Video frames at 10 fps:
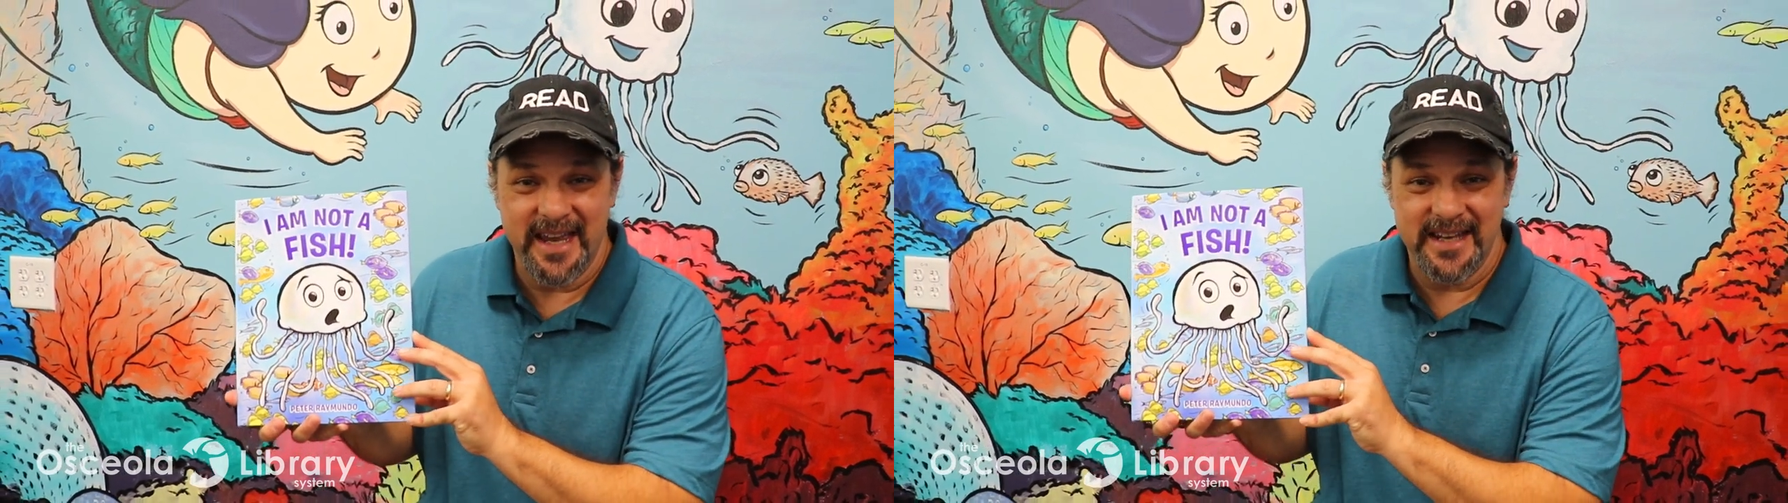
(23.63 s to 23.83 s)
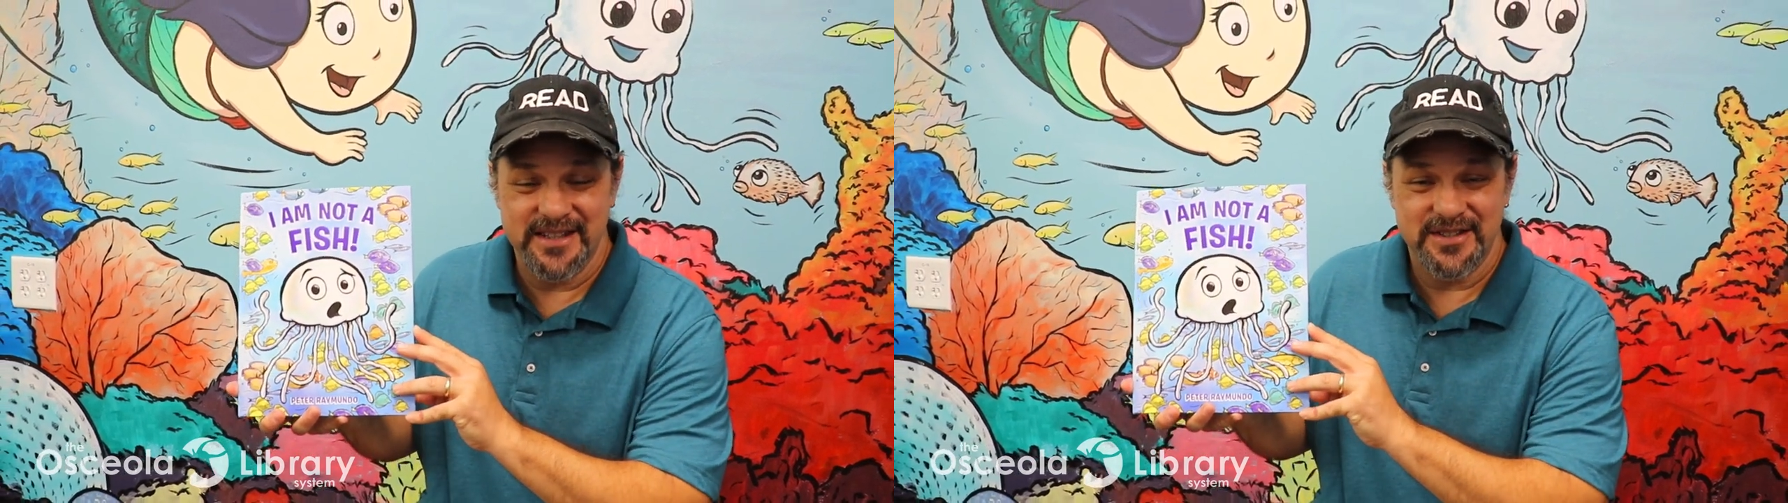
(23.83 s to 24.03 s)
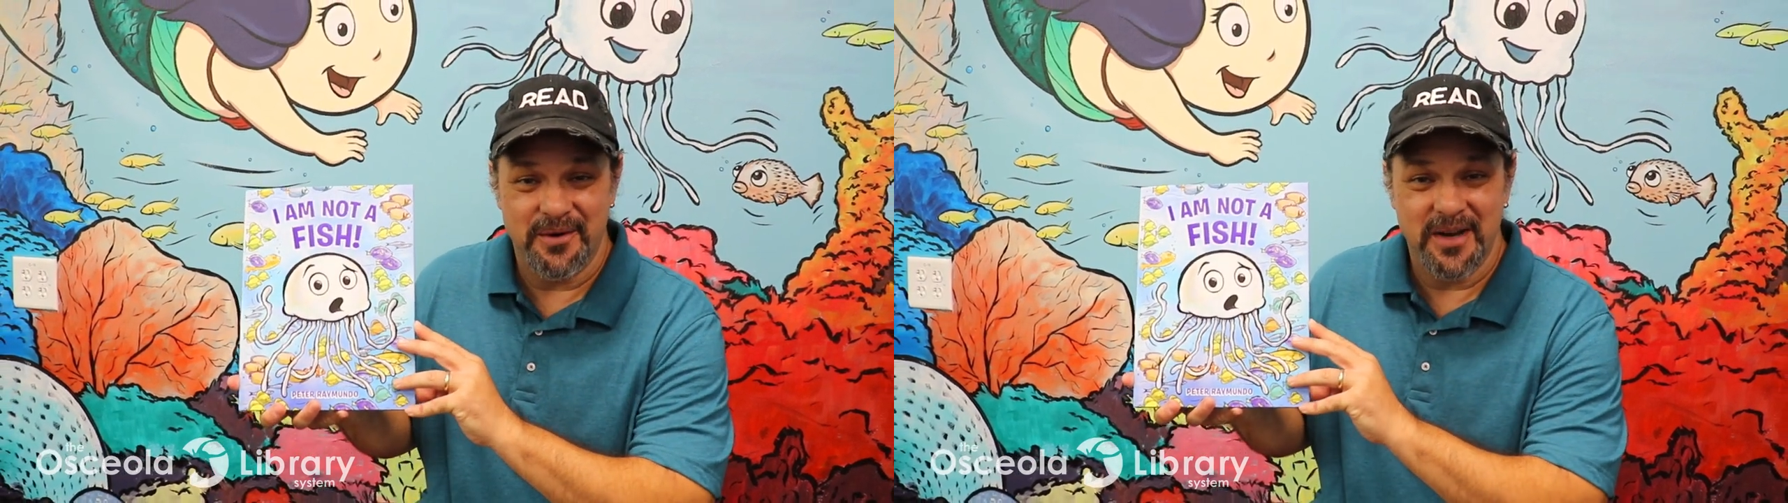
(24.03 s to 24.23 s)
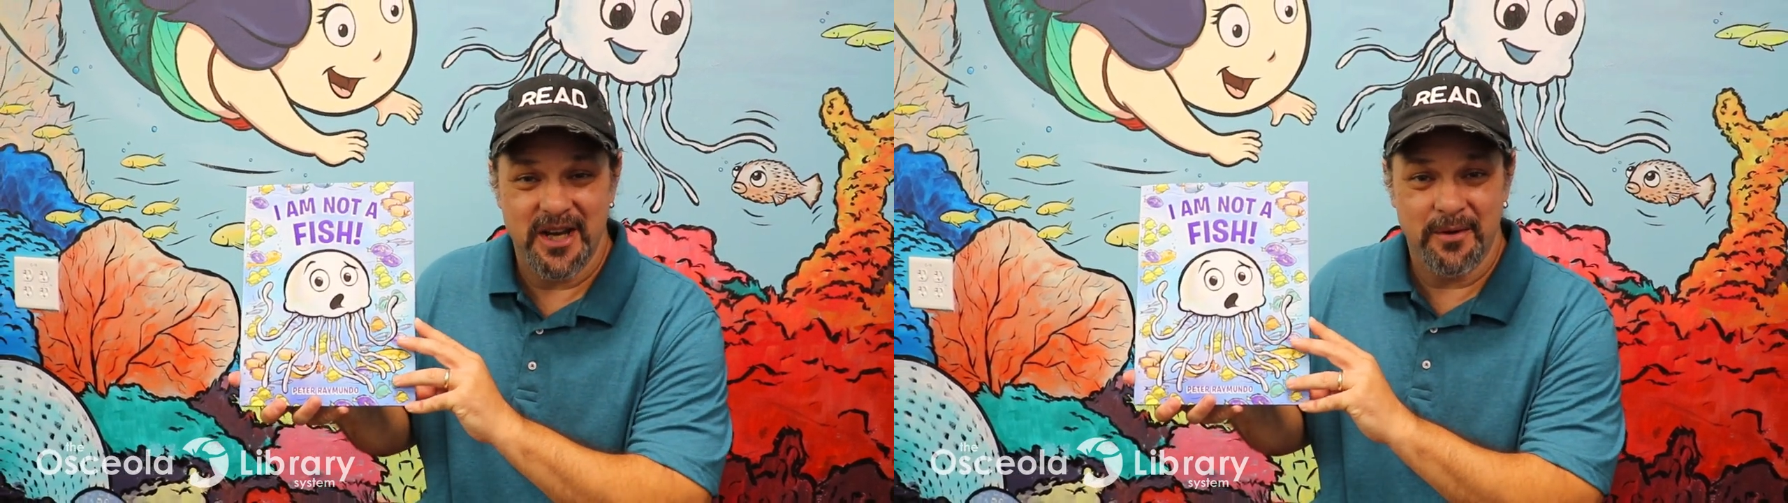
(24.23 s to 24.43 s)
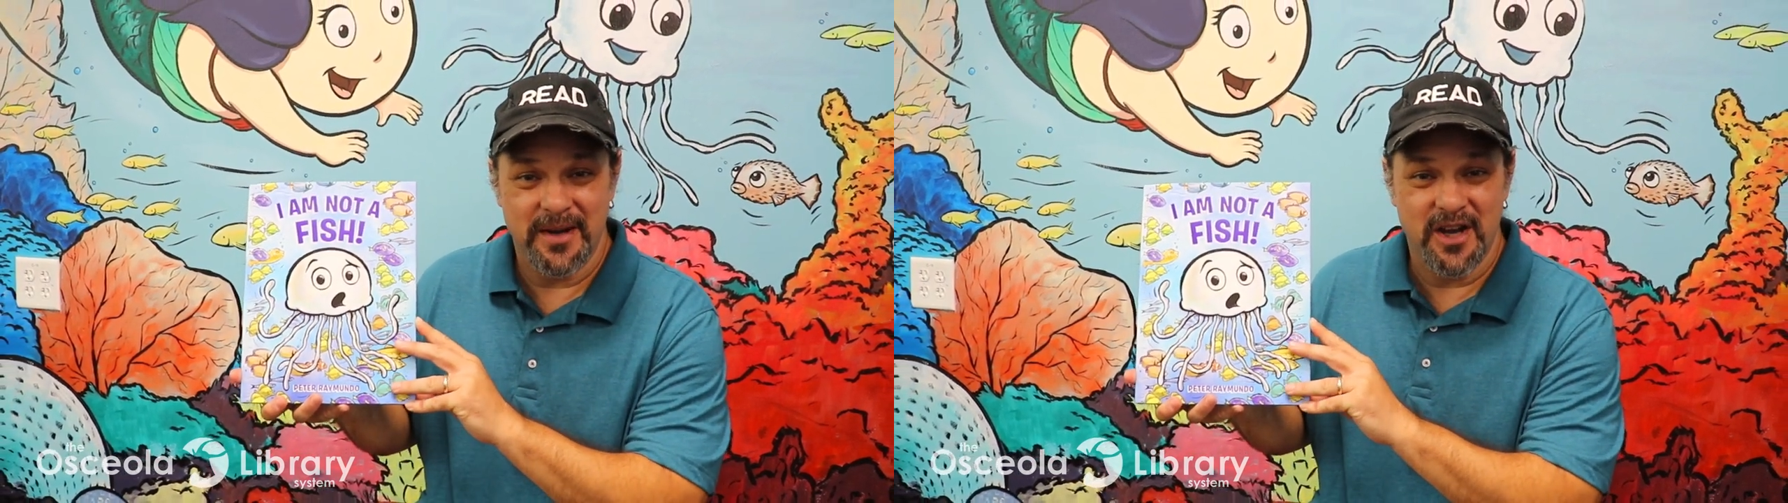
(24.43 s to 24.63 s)
And so
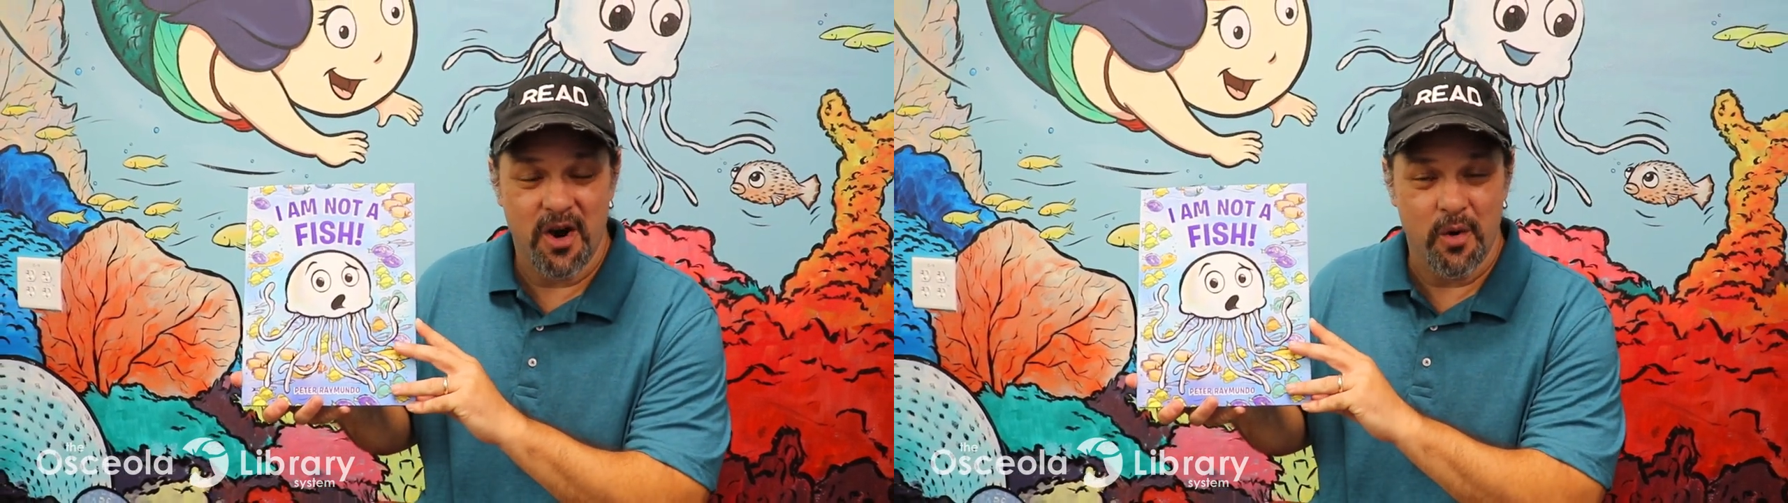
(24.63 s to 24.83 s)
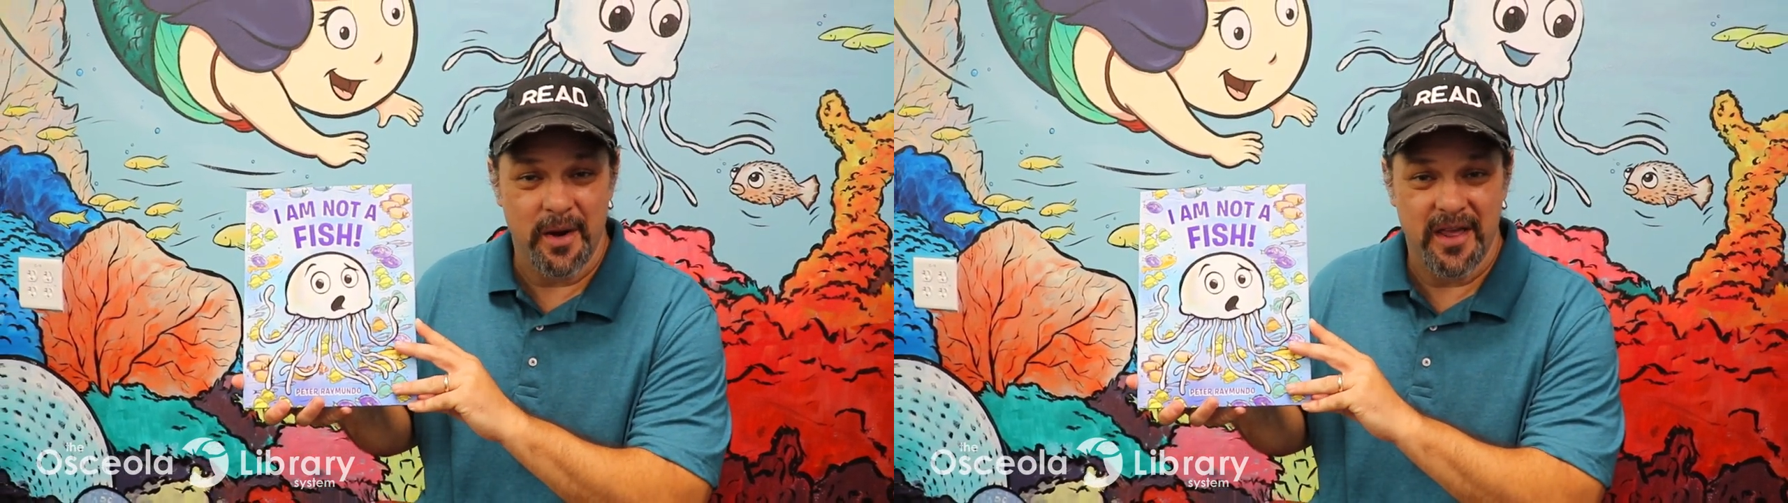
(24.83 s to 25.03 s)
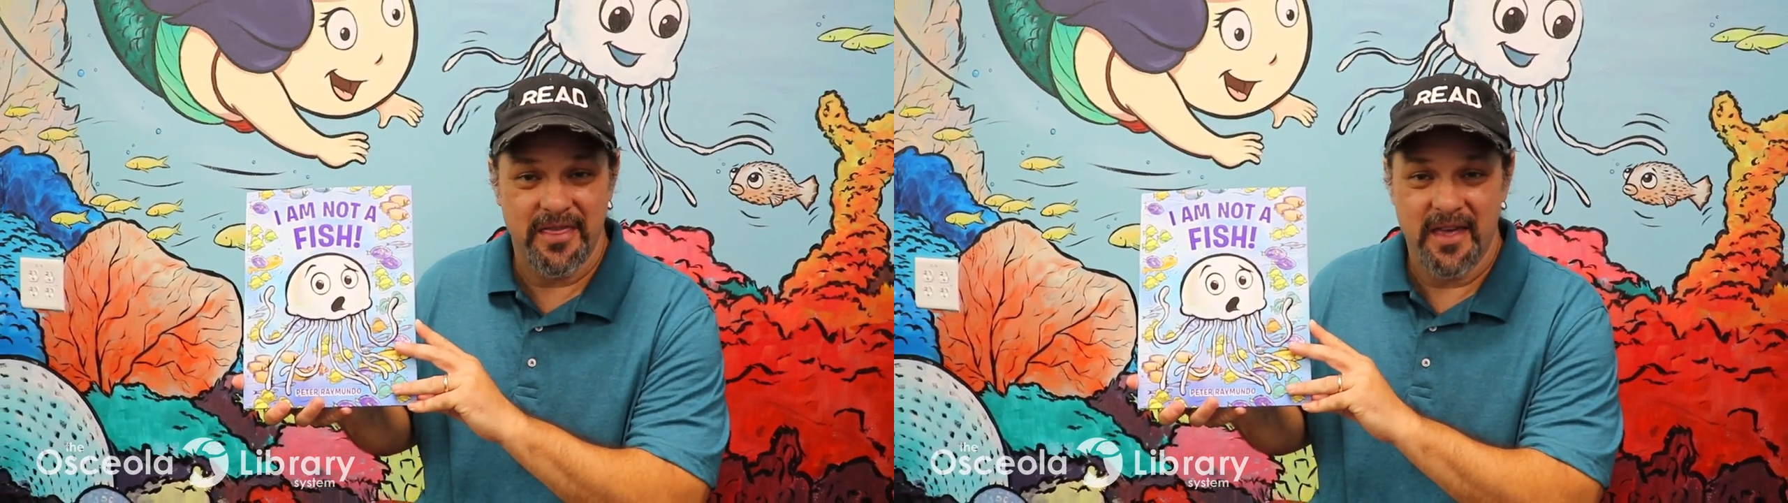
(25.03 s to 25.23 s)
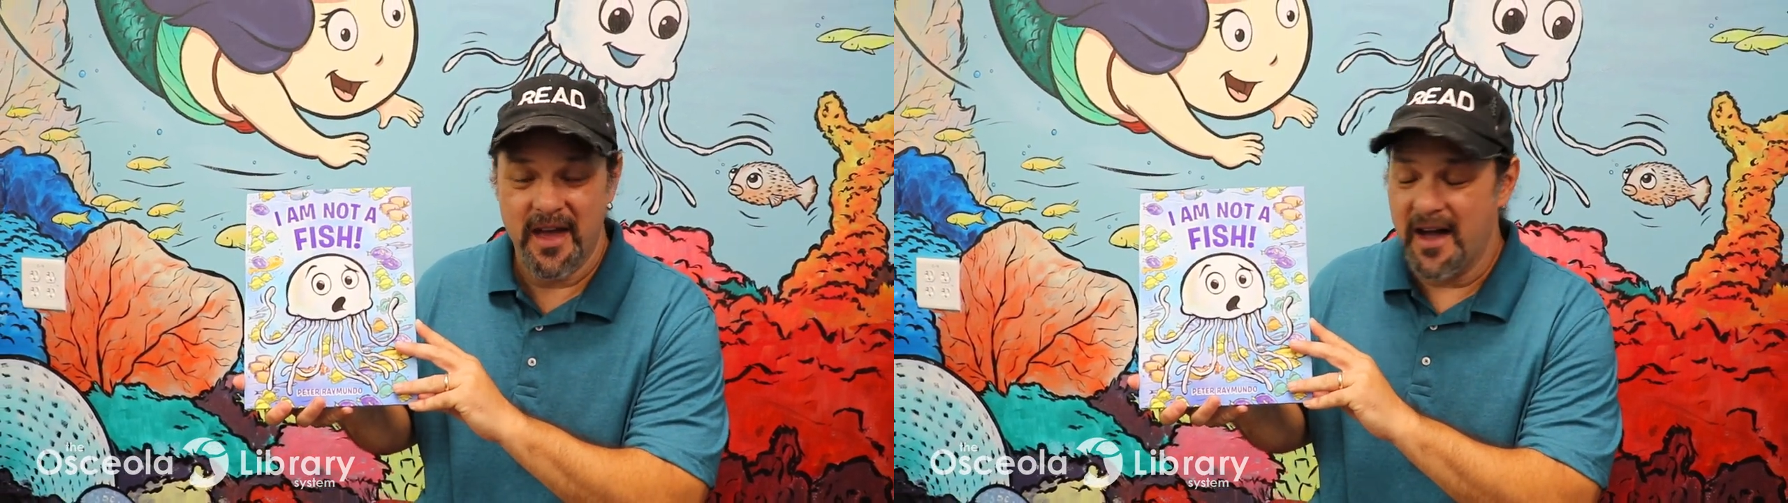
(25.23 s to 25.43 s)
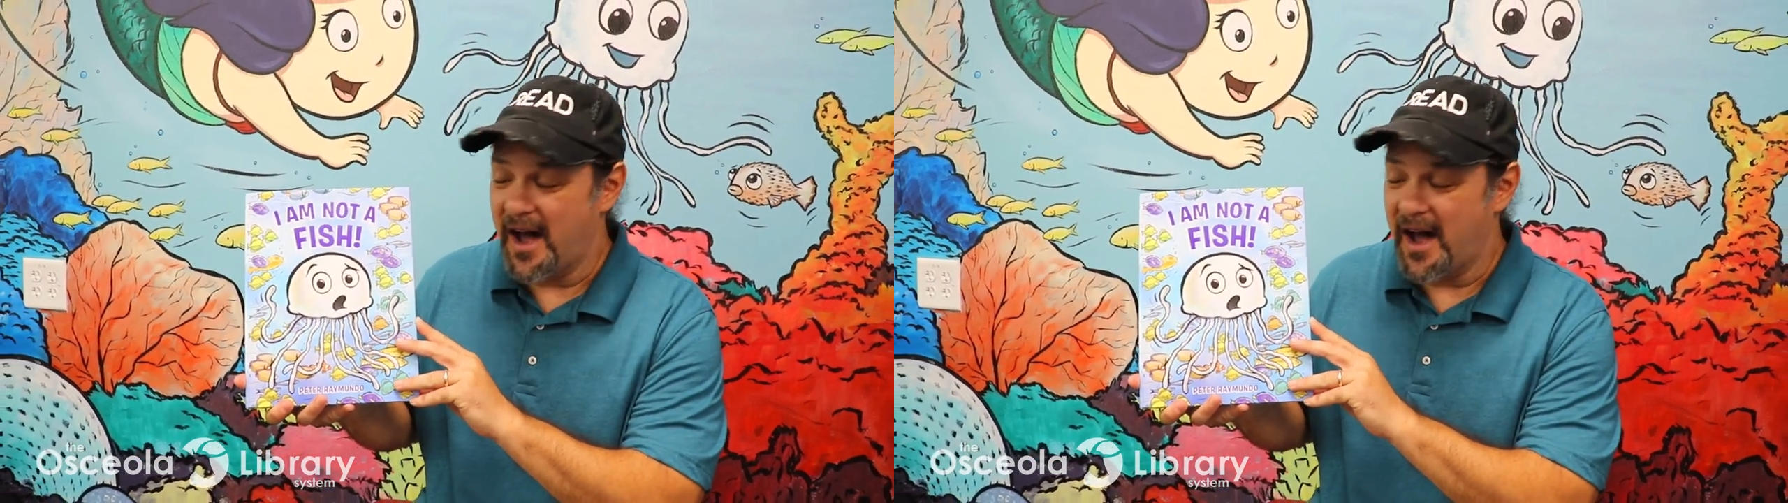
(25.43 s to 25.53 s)
here we go with